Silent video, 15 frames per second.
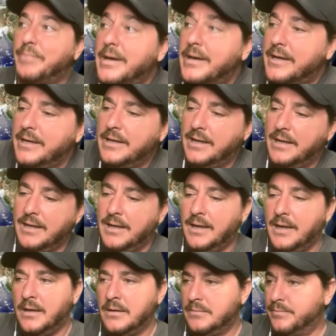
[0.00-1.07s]
But
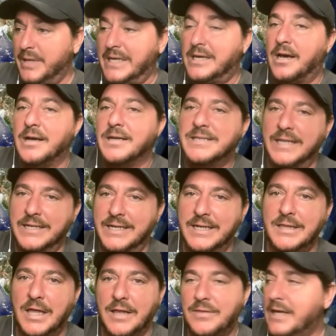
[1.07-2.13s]
because they
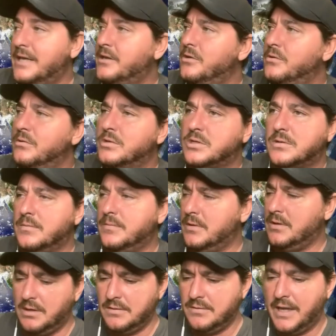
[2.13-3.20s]
did that,
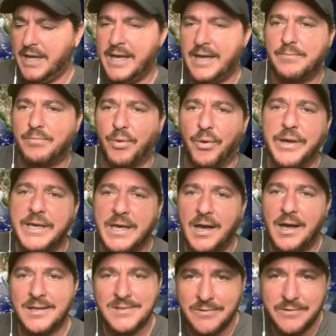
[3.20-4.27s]
they had
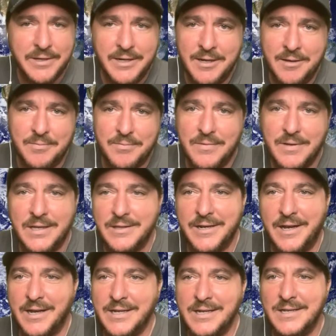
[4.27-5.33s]
boycotts. Look it up. In the
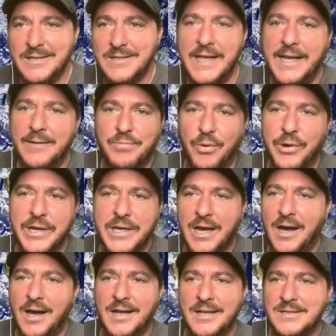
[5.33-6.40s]
90s, they had
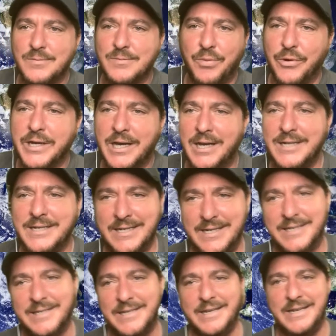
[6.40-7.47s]
boycotts, boycott
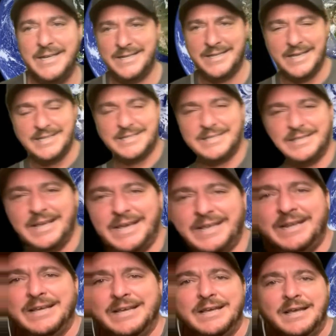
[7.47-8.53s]
Disney, this and that.